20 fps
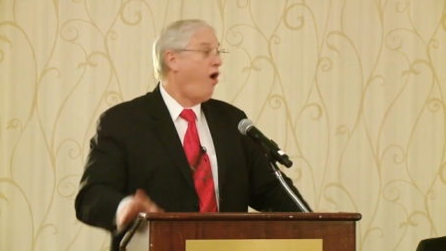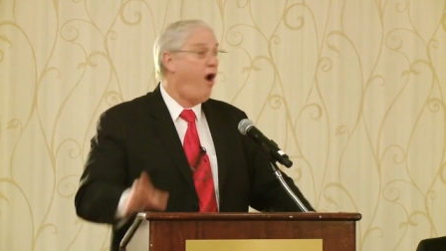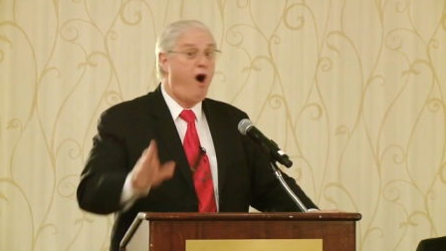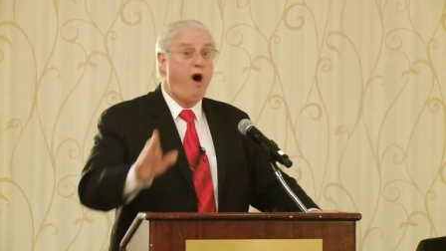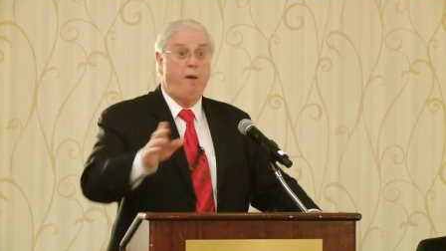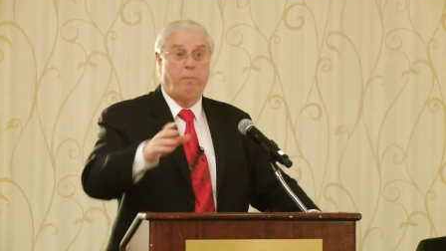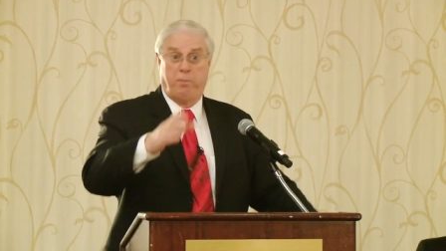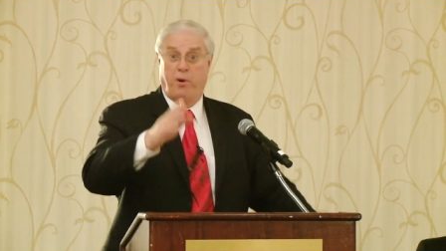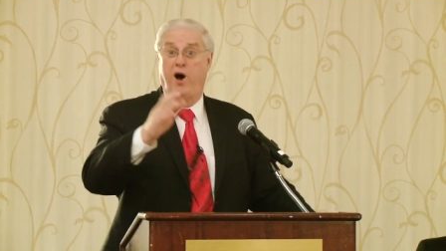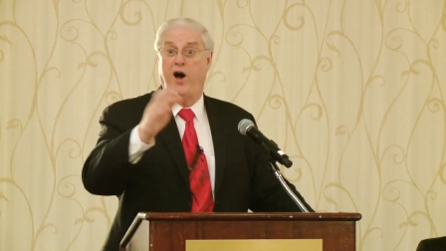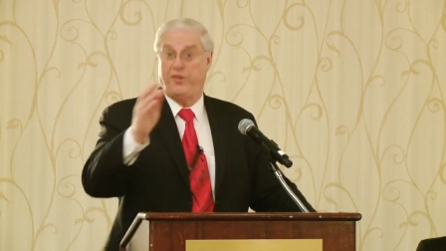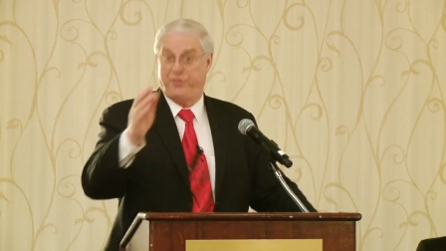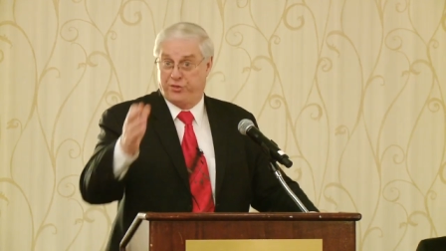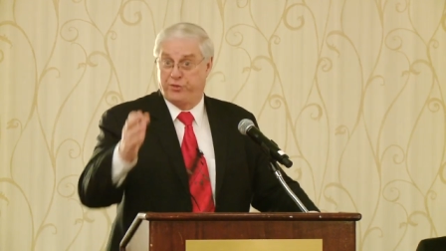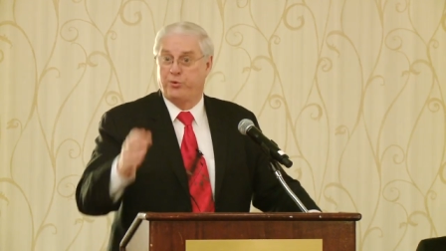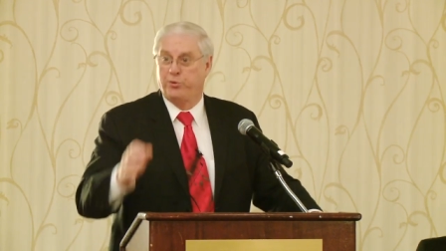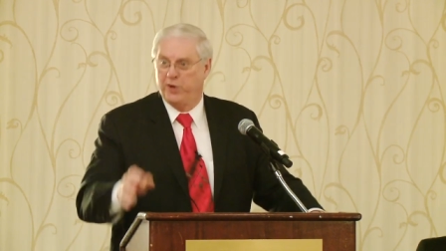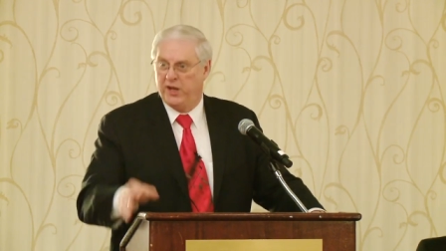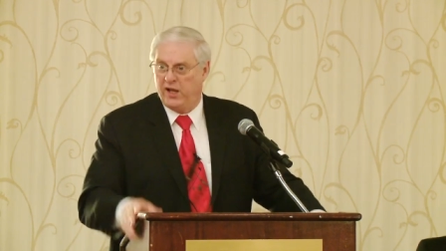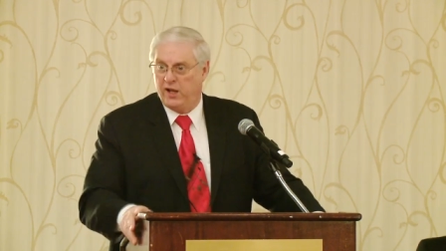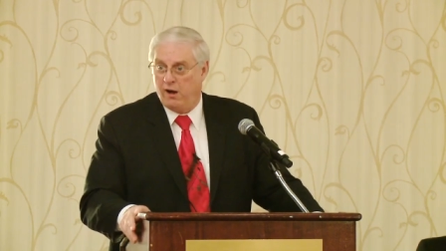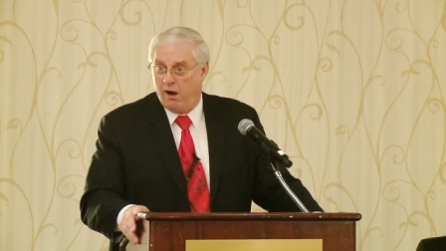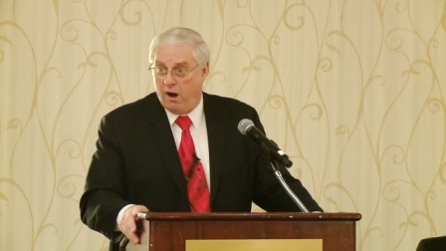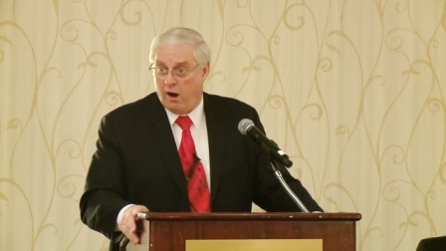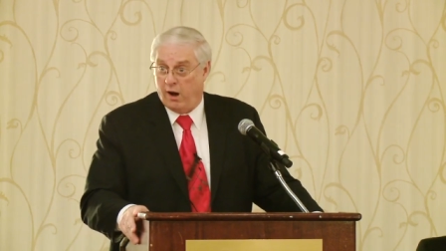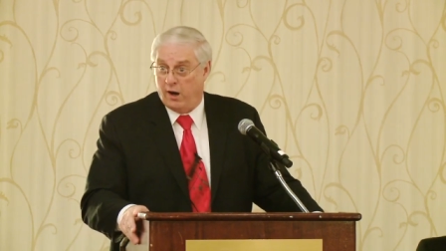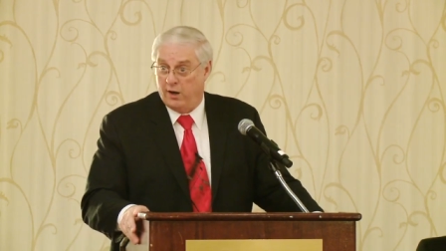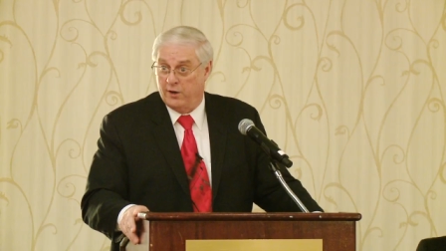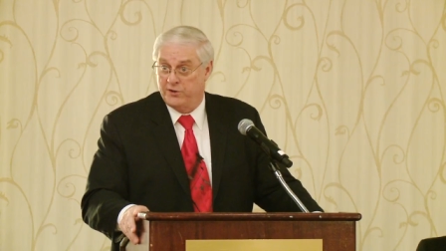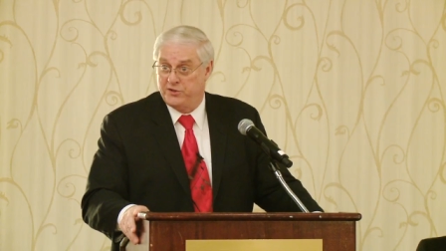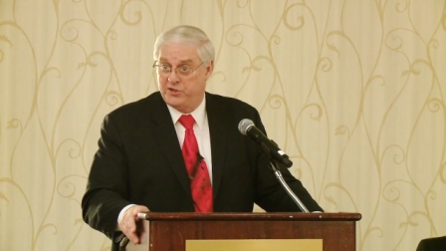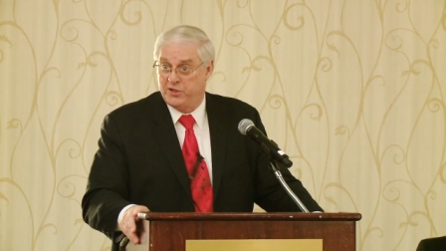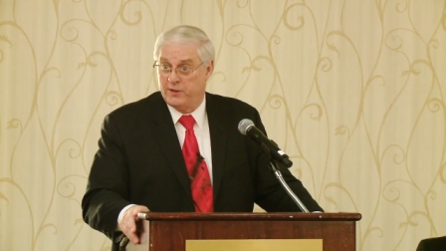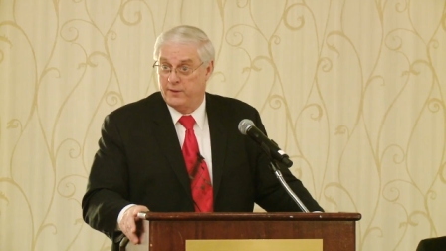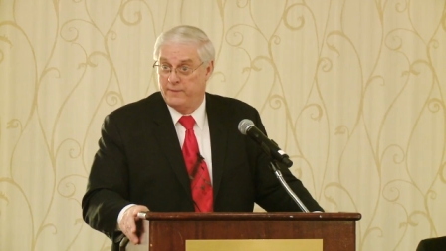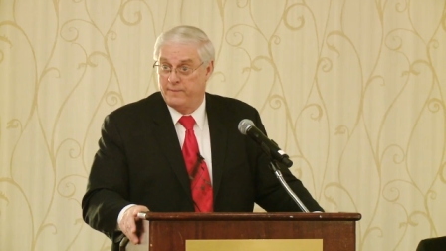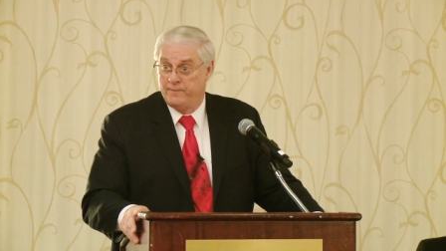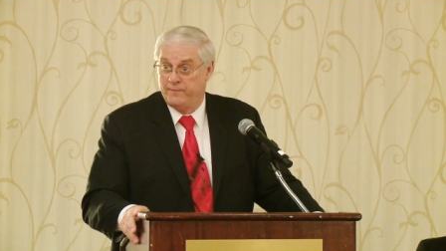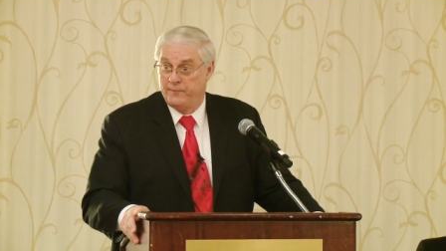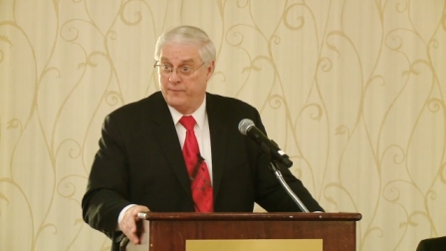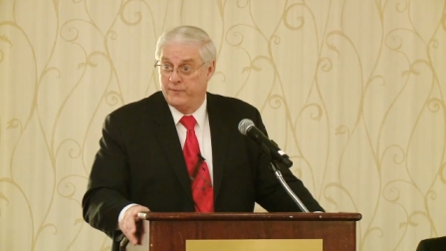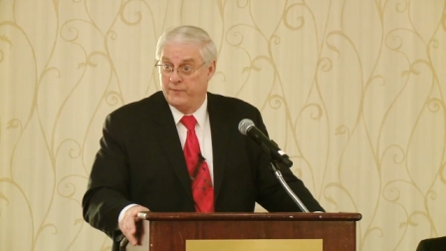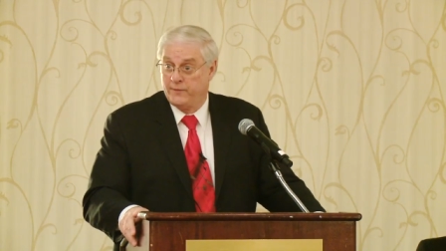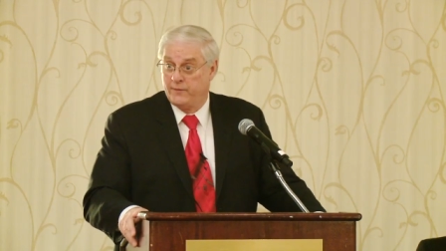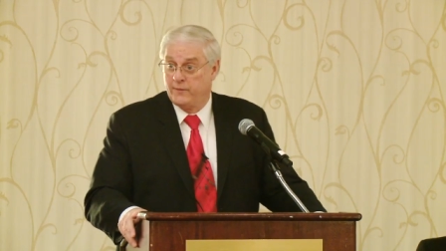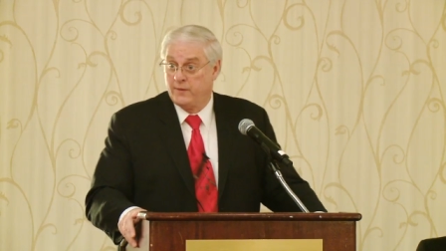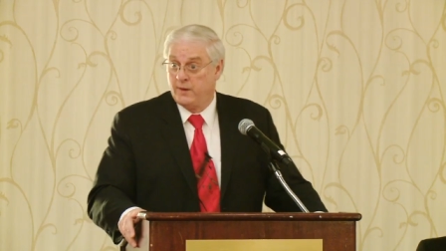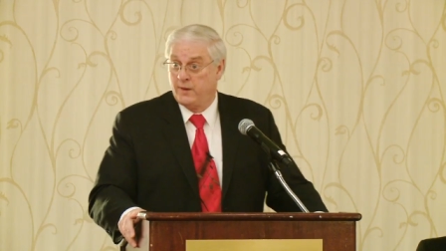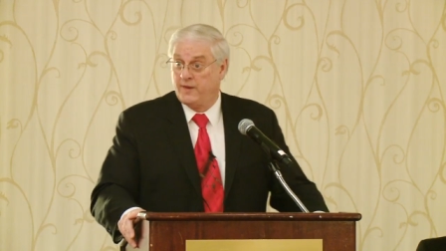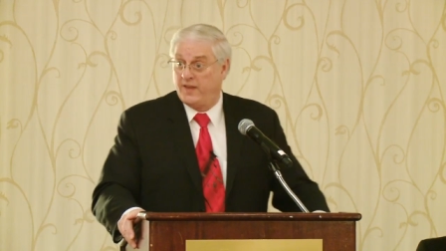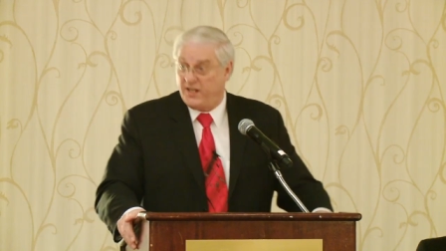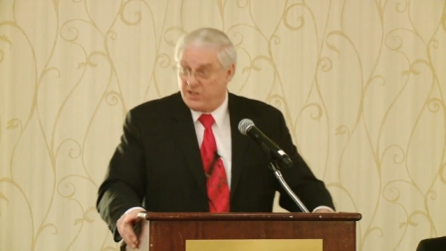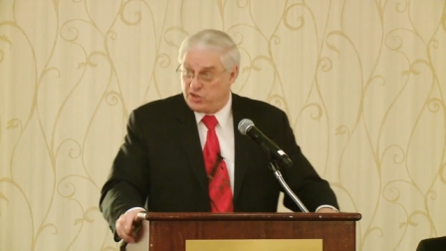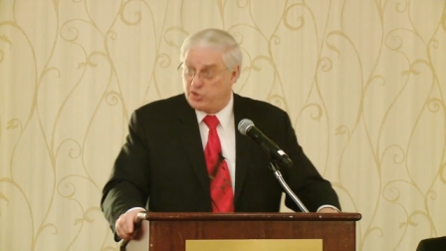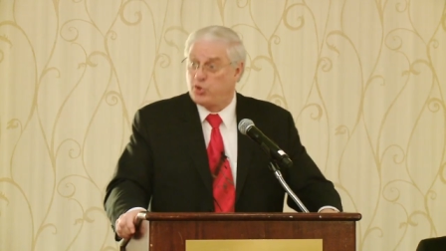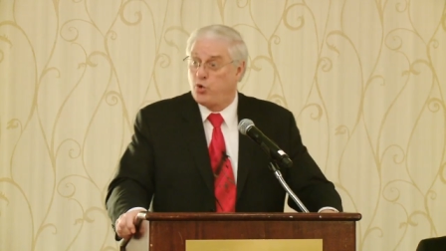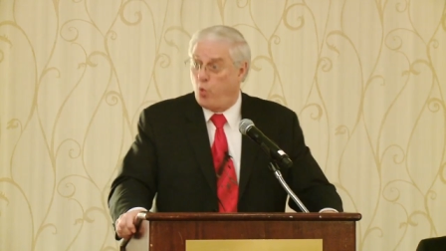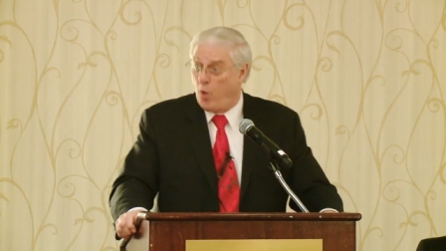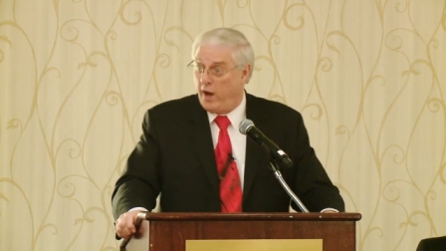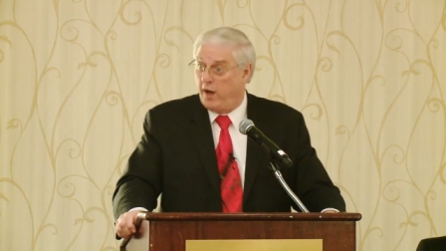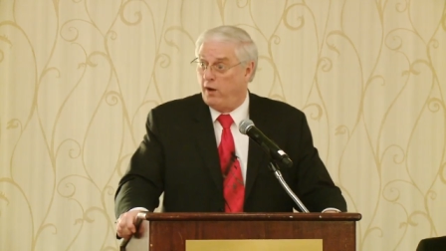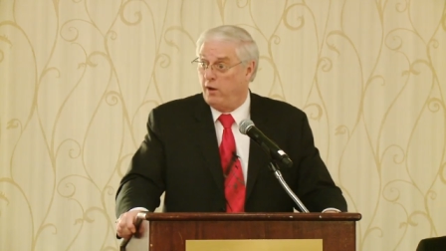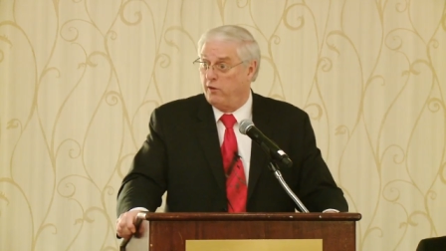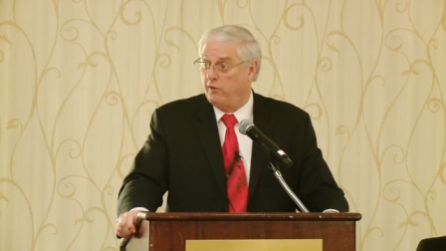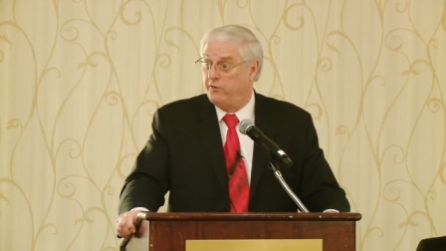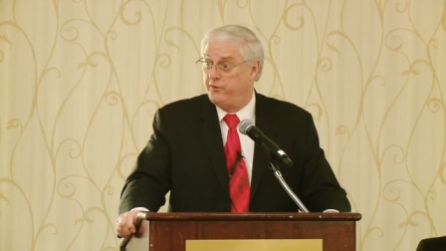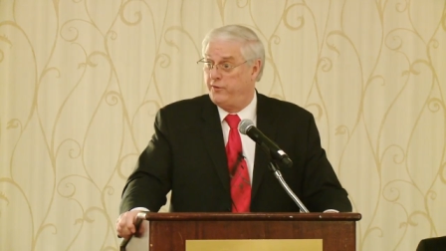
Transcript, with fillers: all bought three cars, that's 12.